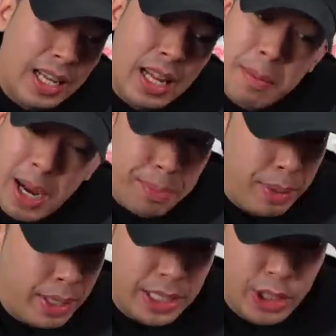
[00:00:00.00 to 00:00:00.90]
in my
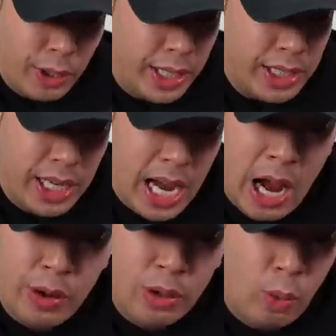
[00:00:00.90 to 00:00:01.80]
opinion, that's crazy.
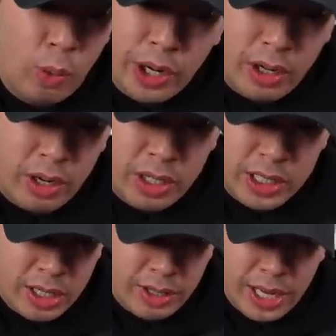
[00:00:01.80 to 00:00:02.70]
I don't know where they're gonna
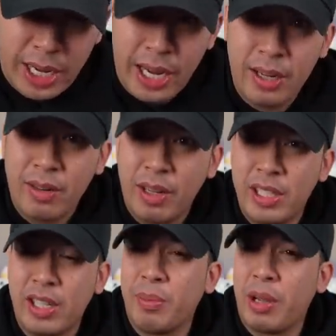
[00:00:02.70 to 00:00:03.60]
sell that at.
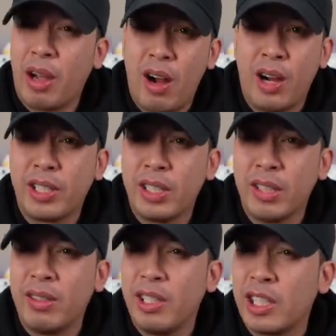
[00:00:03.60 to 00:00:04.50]
Is it gonna be an
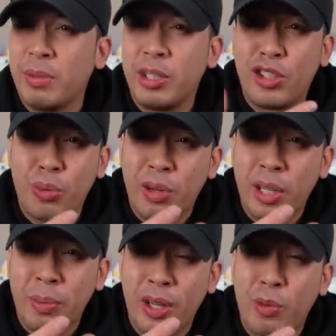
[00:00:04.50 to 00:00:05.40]
auction? Is it gonna be super limited?